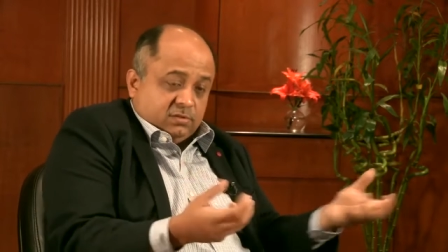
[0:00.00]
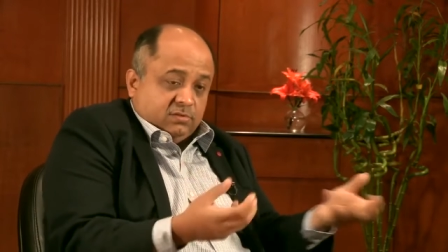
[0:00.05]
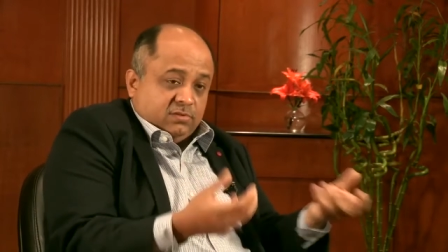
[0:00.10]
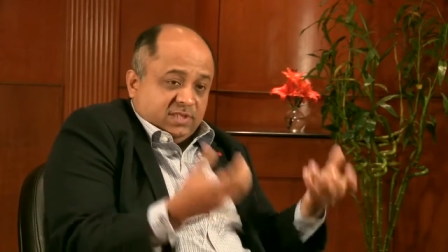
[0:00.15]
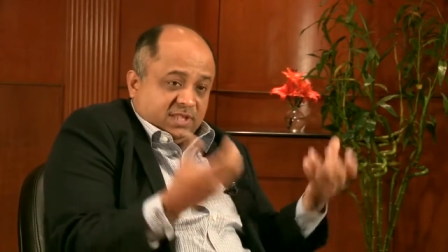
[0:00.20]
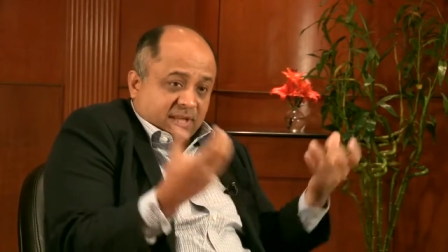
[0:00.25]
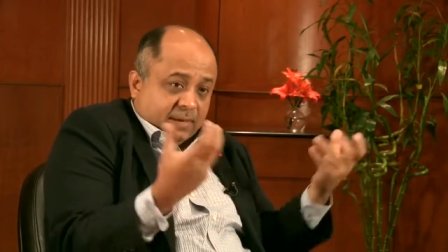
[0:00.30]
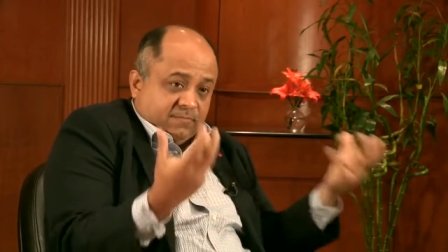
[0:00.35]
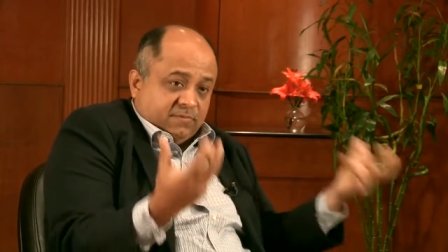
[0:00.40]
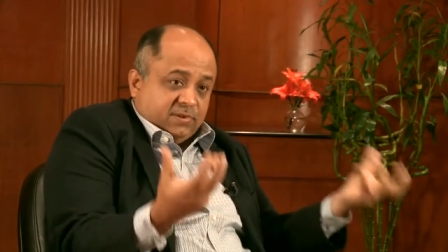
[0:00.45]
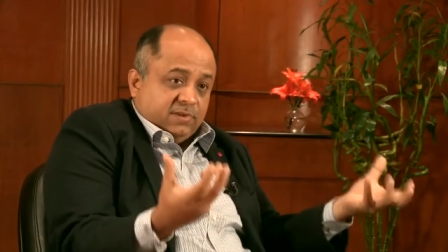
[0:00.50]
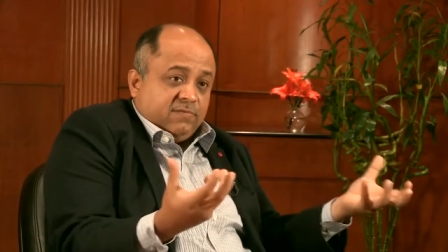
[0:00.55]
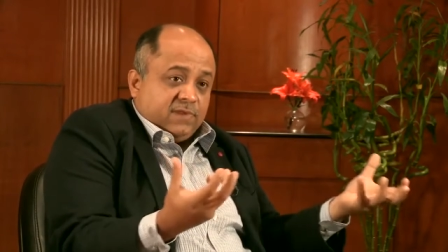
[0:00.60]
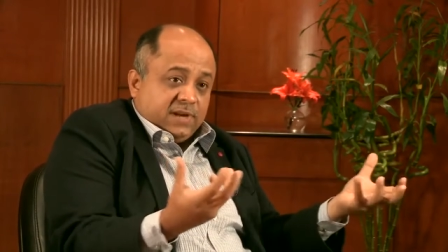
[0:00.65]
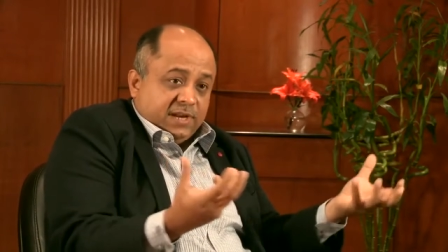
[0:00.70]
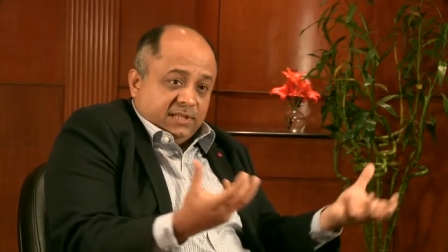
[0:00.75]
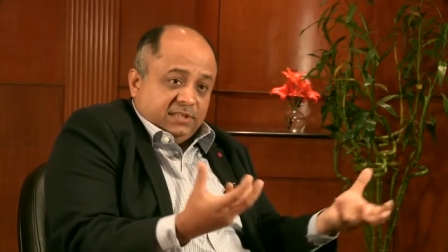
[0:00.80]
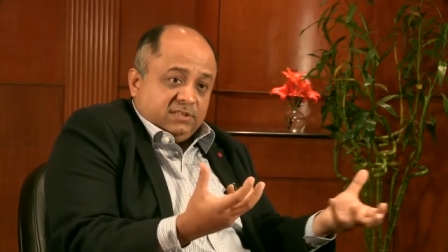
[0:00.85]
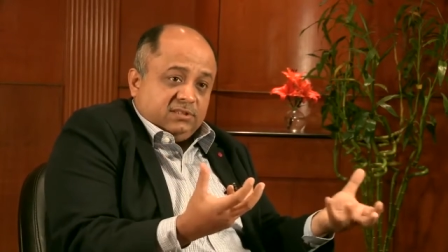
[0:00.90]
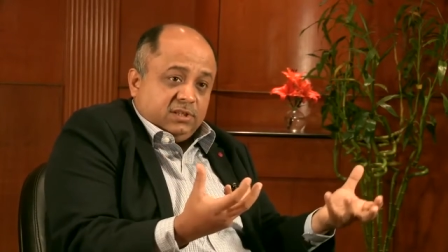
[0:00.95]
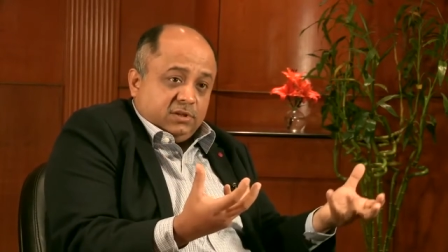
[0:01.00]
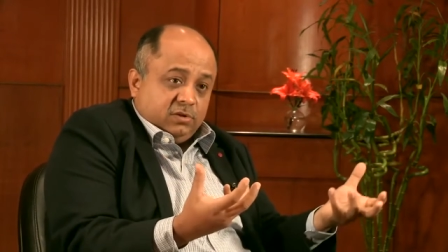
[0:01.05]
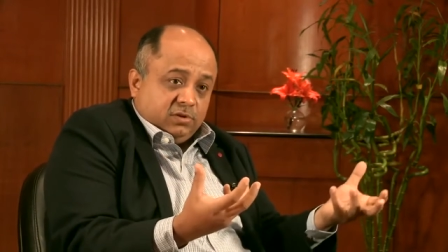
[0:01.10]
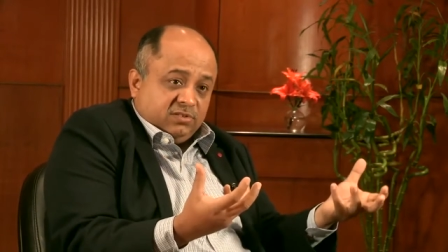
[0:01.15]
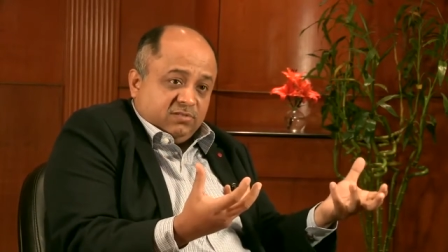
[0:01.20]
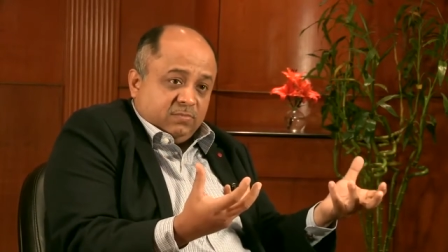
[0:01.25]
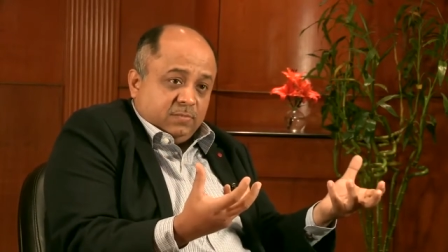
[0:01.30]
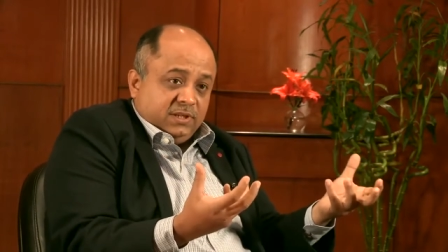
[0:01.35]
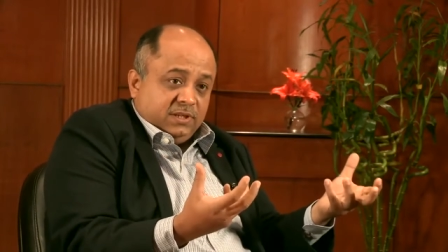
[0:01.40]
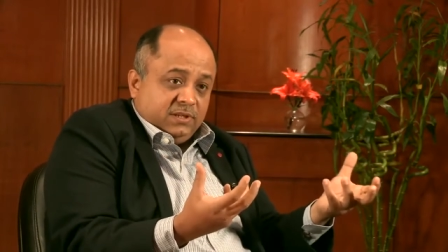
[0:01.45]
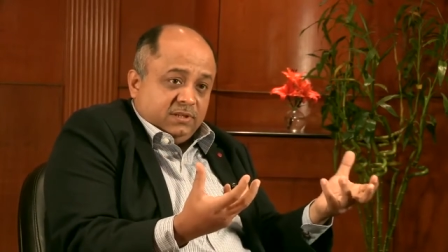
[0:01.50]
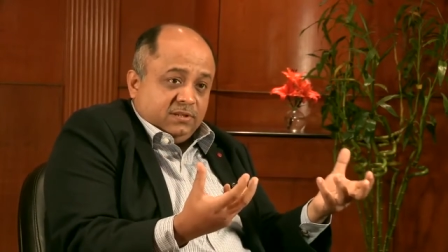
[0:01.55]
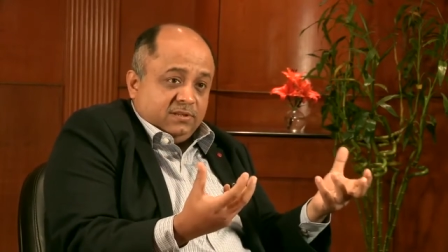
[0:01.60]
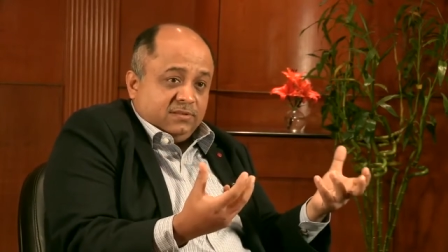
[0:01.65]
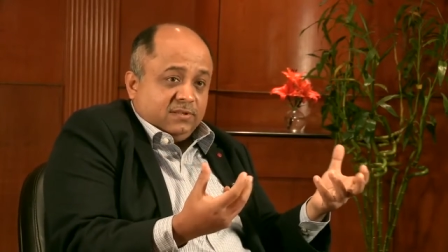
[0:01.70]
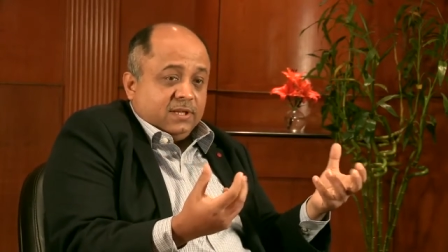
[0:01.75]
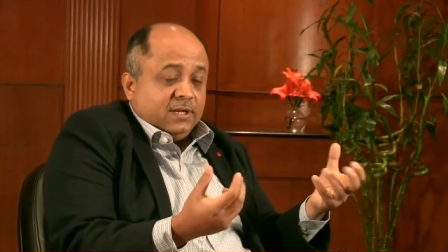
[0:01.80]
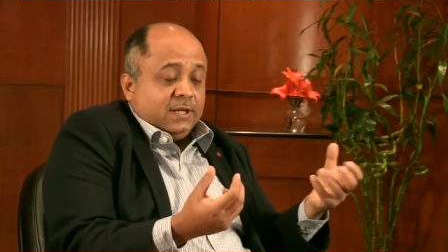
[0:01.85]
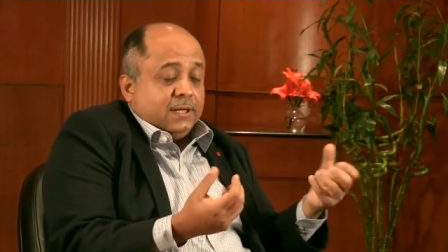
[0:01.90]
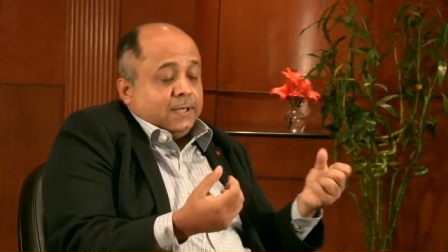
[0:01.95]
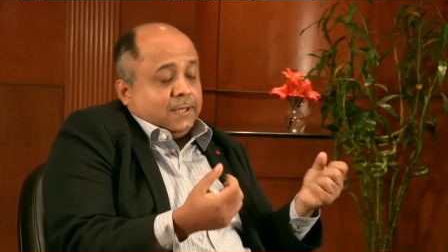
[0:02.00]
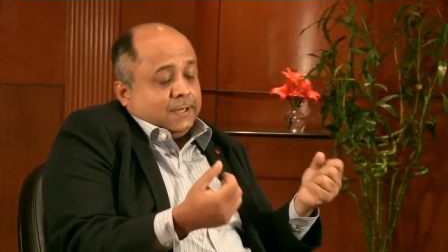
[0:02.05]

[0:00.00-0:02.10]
so with upward-firing stereo speakers.